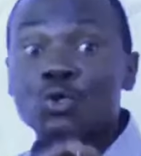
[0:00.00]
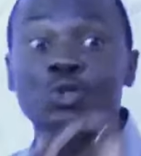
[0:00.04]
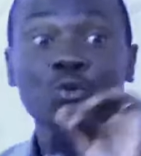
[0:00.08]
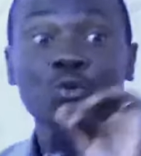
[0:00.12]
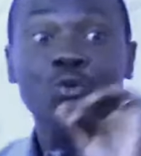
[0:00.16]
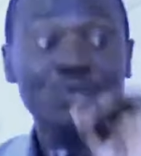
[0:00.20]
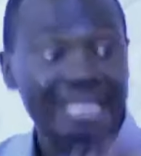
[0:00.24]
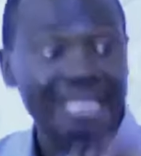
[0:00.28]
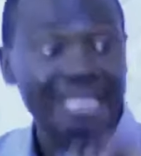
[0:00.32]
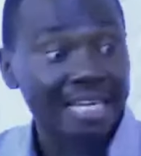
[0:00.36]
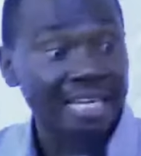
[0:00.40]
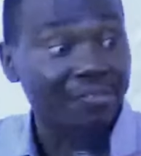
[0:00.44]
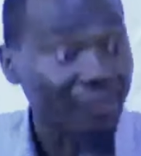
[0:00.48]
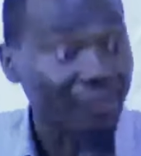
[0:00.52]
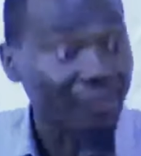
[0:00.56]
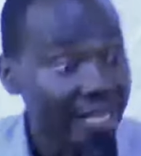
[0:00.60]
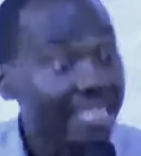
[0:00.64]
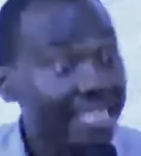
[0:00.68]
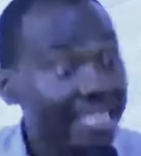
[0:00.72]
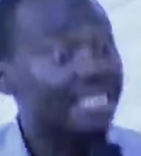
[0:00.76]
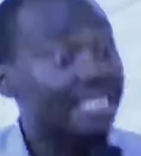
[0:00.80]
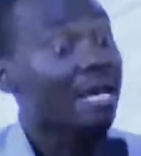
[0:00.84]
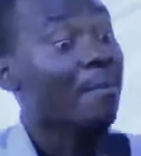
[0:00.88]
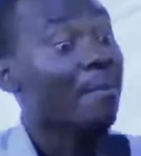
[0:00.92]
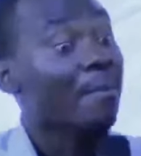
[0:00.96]
to see
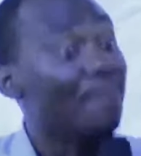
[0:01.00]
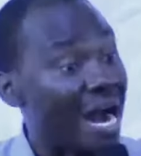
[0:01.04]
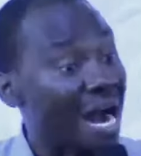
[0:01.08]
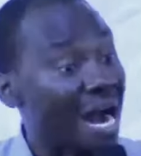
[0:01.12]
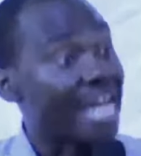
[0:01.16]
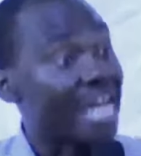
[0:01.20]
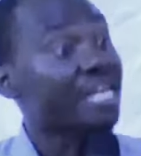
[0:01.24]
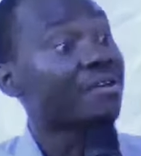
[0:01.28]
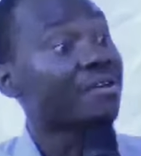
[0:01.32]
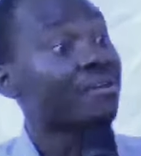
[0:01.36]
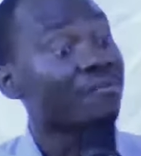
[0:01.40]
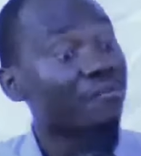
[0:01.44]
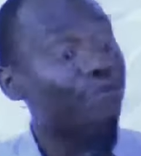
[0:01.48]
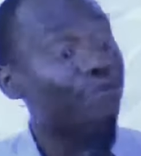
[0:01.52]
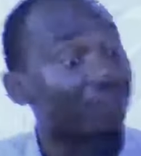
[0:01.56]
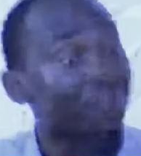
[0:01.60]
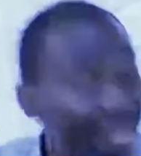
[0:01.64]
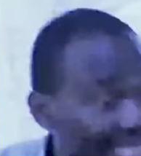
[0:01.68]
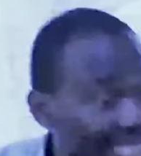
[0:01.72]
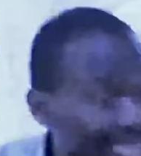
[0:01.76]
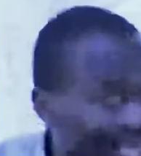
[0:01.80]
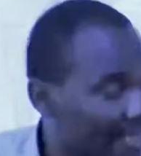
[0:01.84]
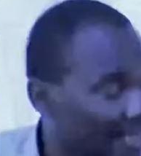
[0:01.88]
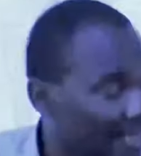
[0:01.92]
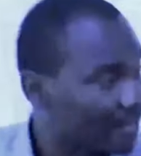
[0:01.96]
things by
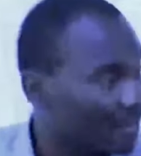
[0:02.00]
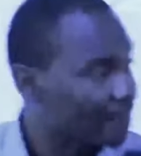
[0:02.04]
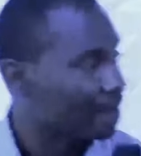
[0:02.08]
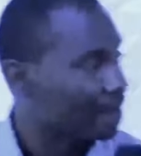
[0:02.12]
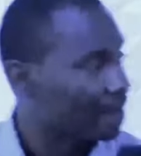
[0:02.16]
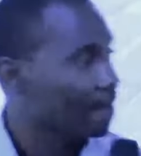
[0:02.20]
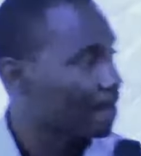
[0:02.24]
faith.